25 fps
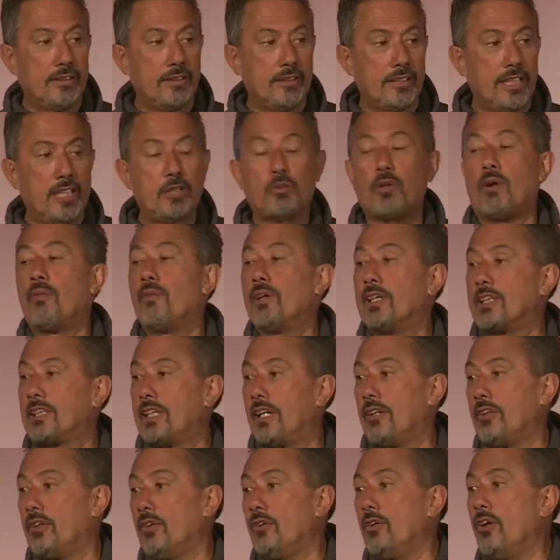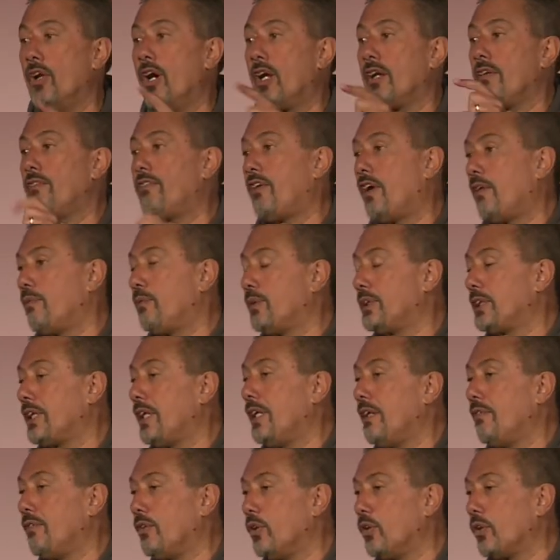Here's what I'm going to tell you.
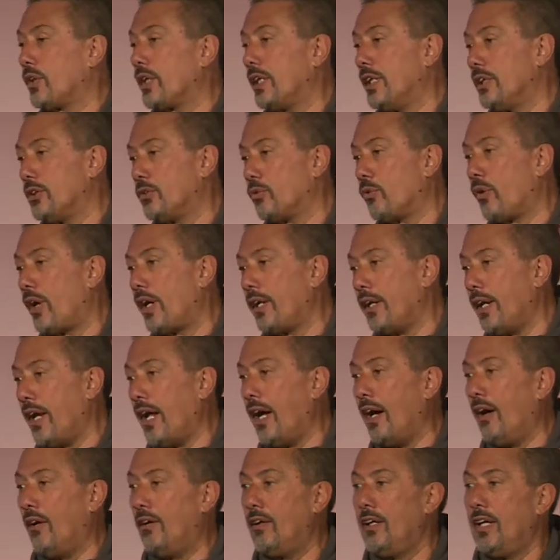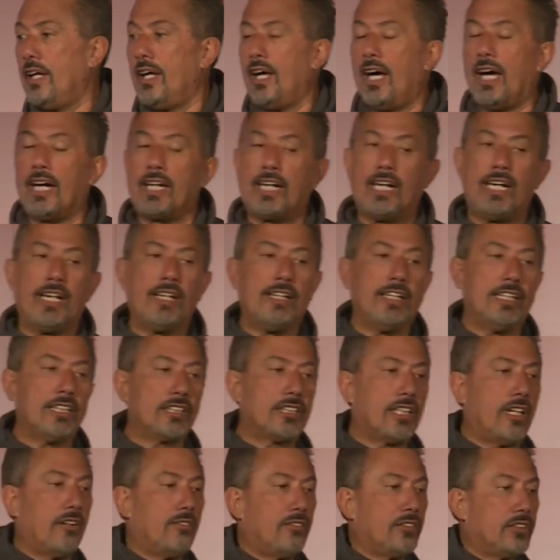95% of your kids right now are getting their
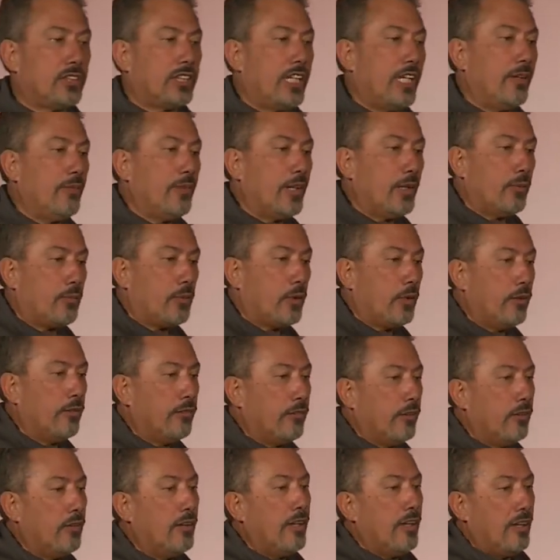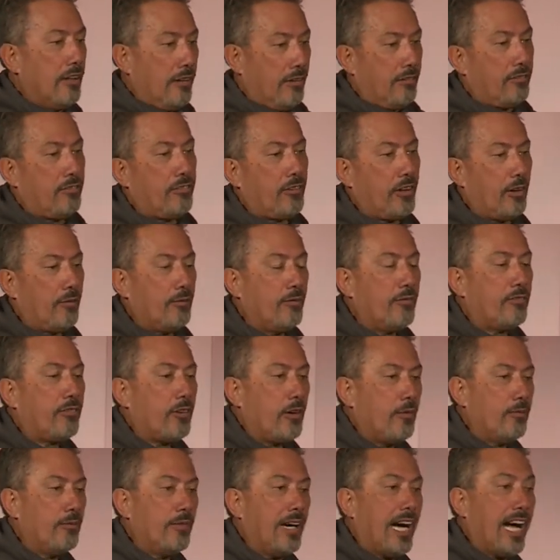self-esteem and approval from
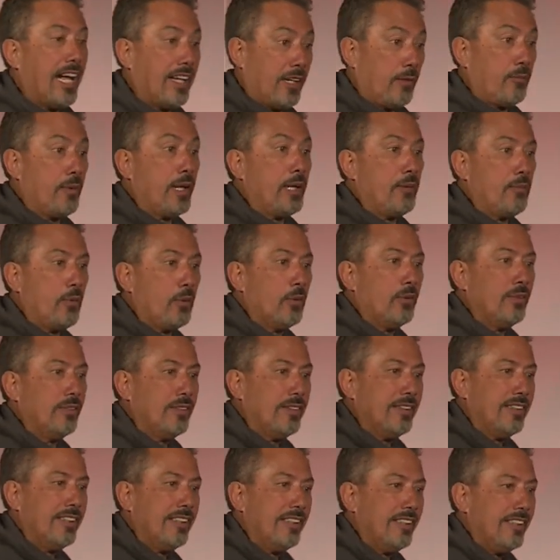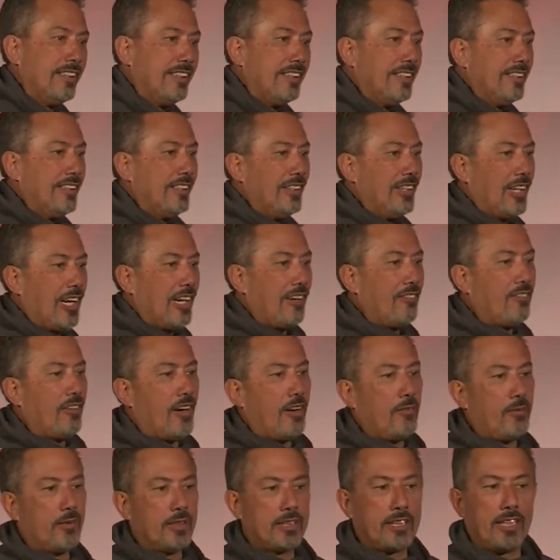other people.
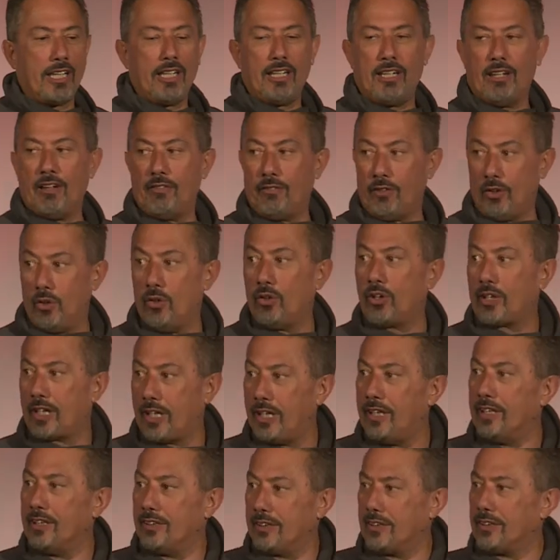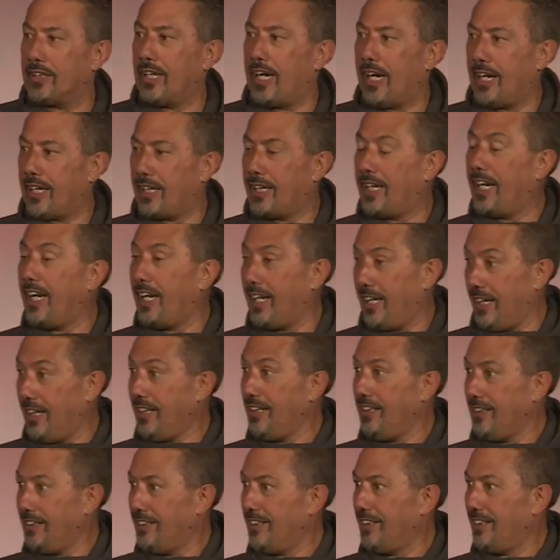95% of your kids are
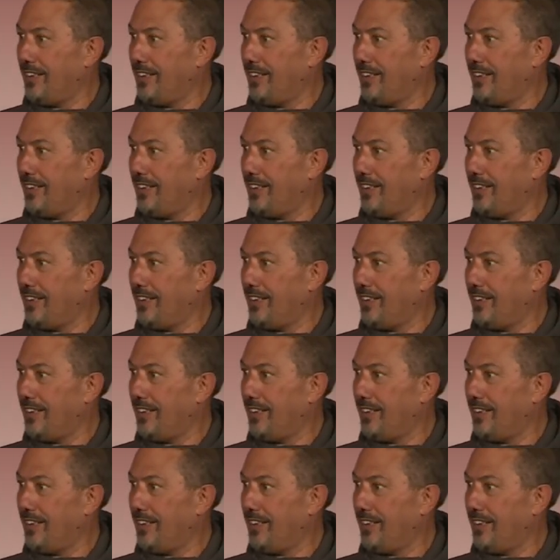getting